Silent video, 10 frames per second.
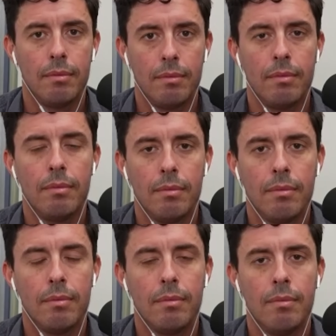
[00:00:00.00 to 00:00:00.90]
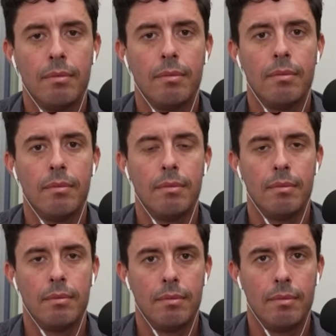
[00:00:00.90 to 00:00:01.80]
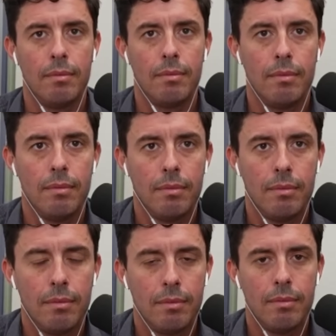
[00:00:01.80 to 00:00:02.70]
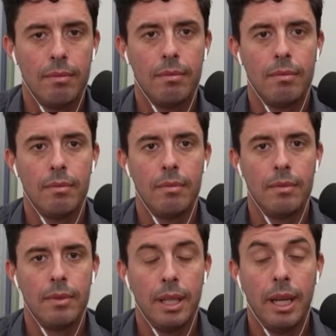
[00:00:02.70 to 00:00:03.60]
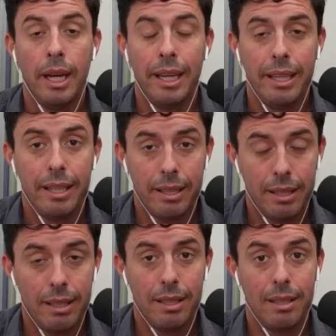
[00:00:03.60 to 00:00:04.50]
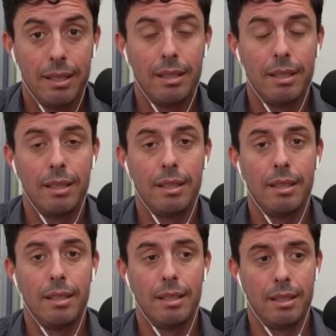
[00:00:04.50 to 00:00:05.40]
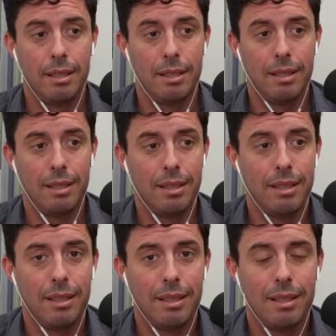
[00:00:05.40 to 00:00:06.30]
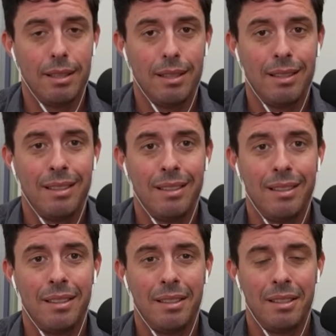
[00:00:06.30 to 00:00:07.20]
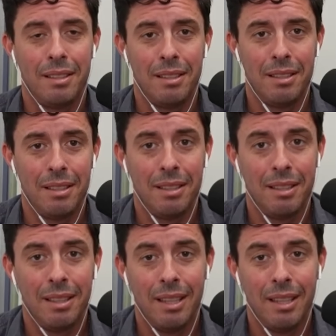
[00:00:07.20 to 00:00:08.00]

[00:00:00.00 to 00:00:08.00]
No words are spoken by the person on screen.